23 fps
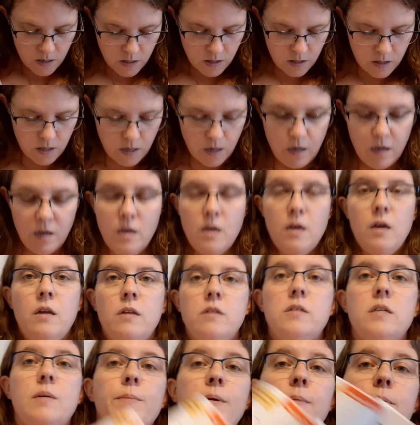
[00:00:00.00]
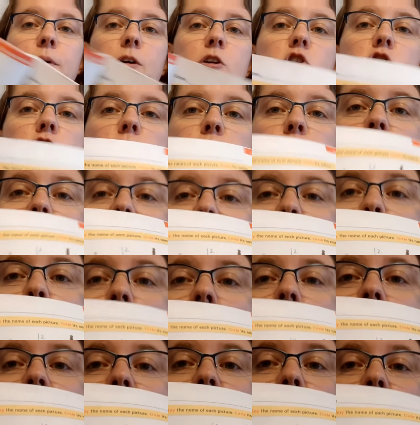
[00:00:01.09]
then send me a picture of page
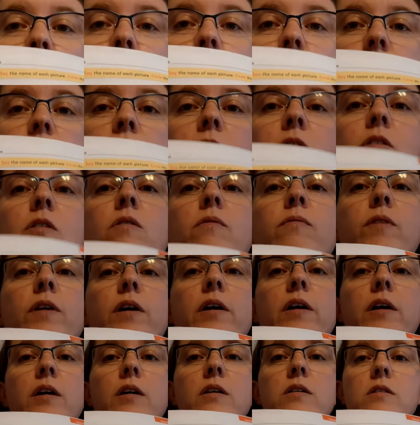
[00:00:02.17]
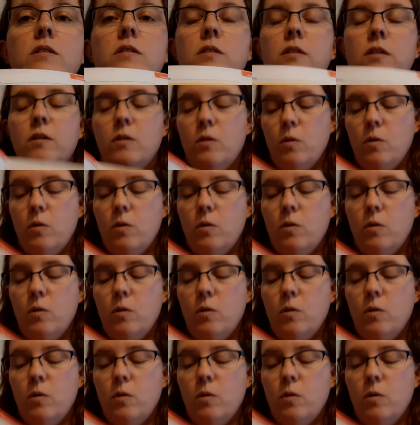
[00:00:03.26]
130 in your phonics,